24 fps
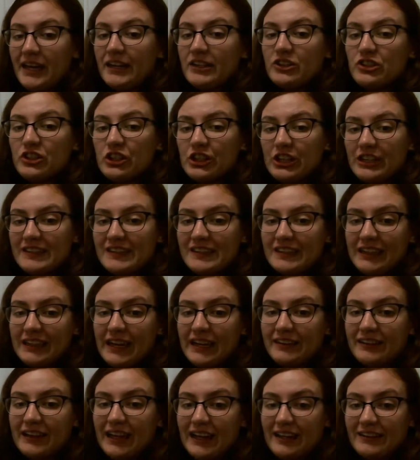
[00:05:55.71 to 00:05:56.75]
Just
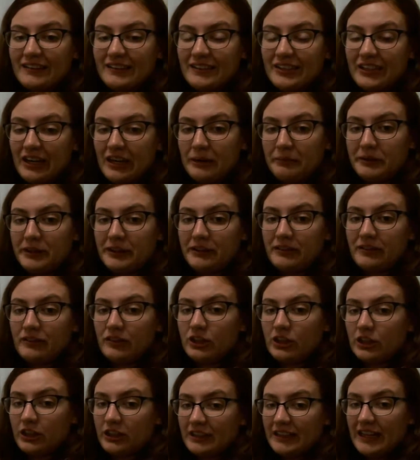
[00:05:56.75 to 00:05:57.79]
like last time, we
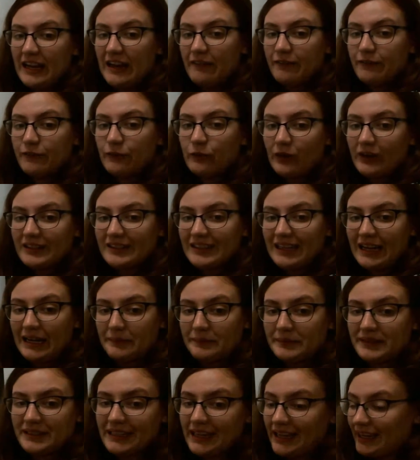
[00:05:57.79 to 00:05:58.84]
learned that 4
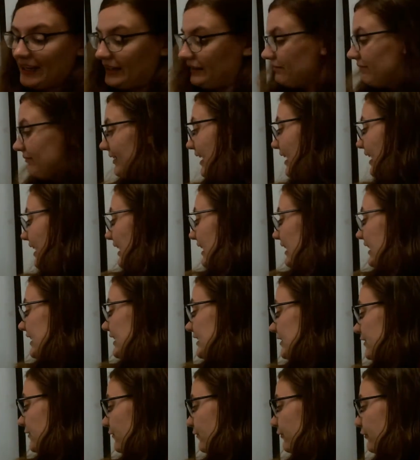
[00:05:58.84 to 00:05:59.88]
times 10 is